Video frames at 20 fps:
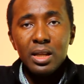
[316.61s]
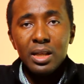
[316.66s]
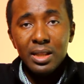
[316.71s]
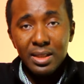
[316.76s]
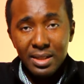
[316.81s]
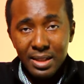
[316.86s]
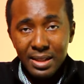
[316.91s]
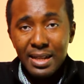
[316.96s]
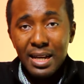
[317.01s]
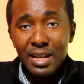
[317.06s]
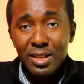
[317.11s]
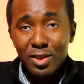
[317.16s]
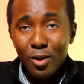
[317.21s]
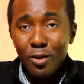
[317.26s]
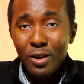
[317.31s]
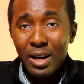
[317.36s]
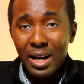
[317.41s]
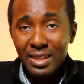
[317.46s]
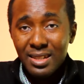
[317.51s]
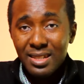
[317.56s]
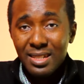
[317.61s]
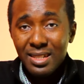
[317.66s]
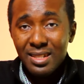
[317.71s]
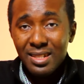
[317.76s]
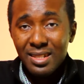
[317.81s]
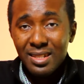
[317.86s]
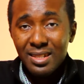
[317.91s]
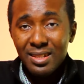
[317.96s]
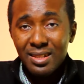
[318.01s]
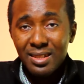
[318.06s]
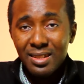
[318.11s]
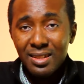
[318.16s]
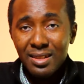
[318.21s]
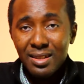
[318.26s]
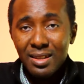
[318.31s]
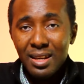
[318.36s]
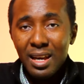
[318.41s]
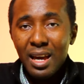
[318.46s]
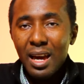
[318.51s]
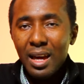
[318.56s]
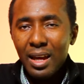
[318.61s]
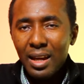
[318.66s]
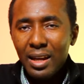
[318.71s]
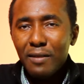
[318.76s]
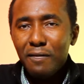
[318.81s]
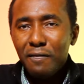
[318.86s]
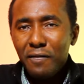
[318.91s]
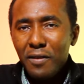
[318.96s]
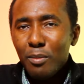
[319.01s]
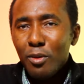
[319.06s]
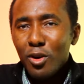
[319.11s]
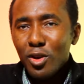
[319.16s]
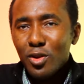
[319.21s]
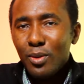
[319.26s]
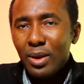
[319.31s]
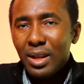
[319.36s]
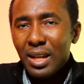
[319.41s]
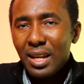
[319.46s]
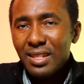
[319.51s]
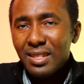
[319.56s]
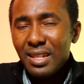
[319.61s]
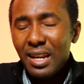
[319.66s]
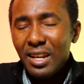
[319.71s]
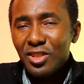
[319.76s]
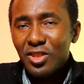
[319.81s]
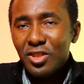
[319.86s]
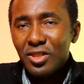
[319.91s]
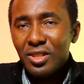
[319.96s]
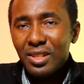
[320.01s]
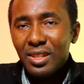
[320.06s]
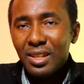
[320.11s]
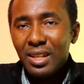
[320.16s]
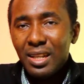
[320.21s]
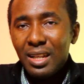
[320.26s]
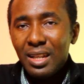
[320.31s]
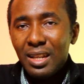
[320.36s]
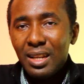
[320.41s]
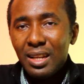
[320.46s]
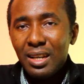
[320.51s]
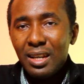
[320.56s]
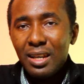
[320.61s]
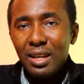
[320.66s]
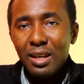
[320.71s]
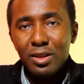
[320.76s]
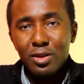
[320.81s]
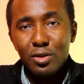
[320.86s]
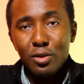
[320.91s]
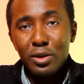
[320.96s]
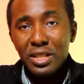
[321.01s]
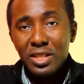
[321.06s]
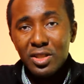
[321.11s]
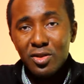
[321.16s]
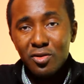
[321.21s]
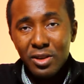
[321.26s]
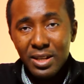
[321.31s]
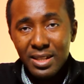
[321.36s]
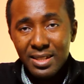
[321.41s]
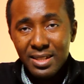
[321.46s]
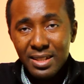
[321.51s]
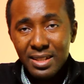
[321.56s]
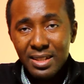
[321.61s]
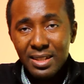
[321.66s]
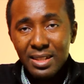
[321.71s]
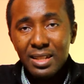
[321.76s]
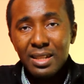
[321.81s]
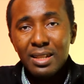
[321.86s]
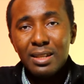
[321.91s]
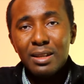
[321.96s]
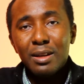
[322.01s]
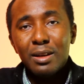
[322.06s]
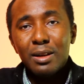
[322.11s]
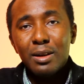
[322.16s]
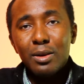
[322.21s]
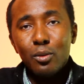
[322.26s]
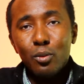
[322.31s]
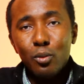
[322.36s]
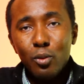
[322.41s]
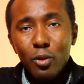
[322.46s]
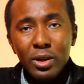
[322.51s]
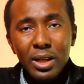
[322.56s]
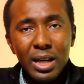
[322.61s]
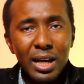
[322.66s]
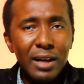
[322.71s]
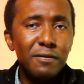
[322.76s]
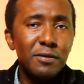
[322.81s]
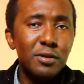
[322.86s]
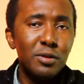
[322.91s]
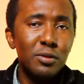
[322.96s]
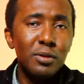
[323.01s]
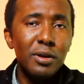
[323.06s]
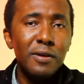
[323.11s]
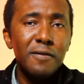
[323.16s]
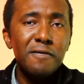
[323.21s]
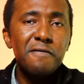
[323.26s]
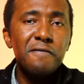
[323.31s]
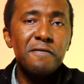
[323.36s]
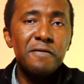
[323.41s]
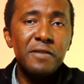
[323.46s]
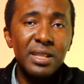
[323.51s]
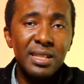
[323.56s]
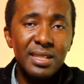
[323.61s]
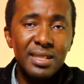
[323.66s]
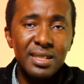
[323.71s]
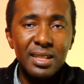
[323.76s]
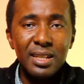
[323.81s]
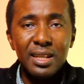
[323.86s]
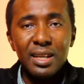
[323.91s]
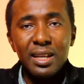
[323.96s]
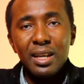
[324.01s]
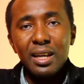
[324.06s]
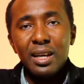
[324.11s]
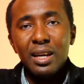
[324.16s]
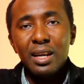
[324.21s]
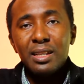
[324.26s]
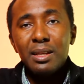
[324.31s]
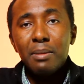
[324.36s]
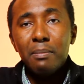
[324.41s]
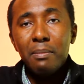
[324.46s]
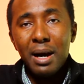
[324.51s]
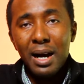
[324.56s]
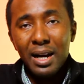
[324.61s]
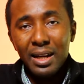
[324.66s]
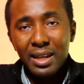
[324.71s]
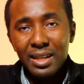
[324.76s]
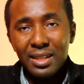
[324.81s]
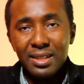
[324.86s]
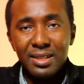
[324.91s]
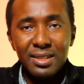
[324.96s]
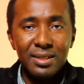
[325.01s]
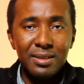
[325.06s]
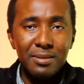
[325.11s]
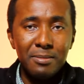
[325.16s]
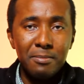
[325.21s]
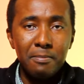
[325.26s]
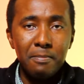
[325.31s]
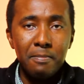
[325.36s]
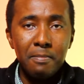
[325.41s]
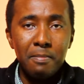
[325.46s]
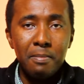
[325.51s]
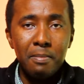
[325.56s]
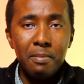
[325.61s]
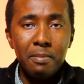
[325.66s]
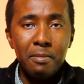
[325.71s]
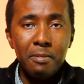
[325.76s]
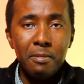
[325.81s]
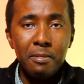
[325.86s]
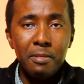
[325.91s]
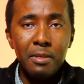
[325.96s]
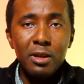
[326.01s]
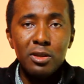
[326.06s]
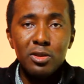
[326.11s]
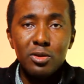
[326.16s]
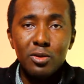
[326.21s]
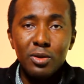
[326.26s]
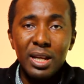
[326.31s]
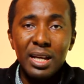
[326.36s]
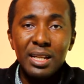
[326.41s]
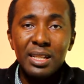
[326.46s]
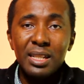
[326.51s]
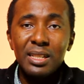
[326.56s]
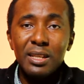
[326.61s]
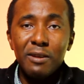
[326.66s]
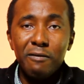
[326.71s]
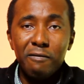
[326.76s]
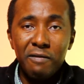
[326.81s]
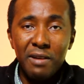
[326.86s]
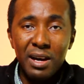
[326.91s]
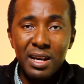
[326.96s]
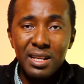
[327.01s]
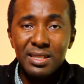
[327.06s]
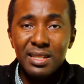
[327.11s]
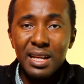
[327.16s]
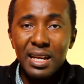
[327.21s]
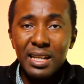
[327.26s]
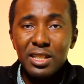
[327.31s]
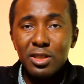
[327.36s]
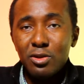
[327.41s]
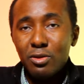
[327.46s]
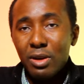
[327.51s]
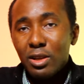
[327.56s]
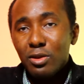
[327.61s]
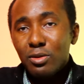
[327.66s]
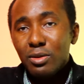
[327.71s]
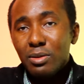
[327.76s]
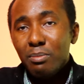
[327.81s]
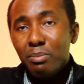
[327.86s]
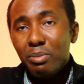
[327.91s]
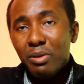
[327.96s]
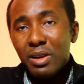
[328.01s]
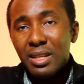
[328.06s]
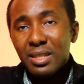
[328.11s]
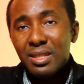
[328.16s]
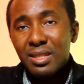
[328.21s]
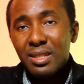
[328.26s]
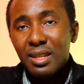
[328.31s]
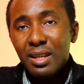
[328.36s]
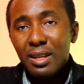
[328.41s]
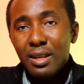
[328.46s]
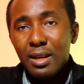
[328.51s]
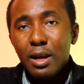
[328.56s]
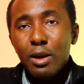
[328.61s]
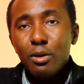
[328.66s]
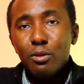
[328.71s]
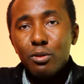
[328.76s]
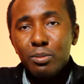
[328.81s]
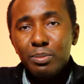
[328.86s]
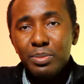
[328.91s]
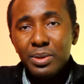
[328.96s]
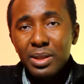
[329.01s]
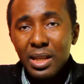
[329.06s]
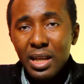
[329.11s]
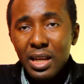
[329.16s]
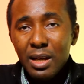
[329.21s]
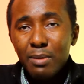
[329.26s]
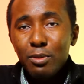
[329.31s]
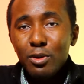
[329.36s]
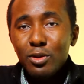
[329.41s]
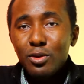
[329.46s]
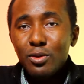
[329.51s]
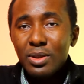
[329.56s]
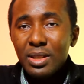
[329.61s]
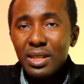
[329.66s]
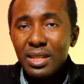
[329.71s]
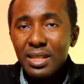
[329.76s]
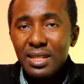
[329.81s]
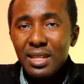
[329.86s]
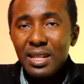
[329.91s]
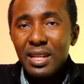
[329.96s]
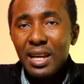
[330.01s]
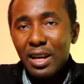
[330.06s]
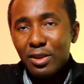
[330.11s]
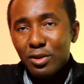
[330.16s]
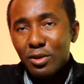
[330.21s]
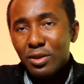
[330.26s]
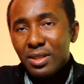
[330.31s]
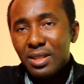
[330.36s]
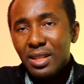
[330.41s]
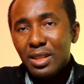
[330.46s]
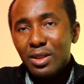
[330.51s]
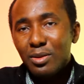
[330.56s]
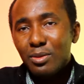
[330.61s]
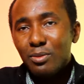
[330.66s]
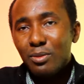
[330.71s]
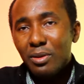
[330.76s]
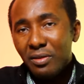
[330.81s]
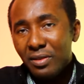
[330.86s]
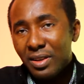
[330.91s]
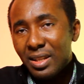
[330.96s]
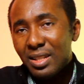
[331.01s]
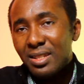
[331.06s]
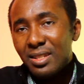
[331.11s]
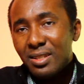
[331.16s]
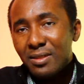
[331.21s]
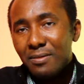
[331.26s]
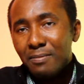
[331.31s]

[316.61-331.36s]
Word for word: He's a dancehall artist and a famous one as such. So his dressing would have to fit the market so that the fans that he's trying to impress will be able to easily associate with it.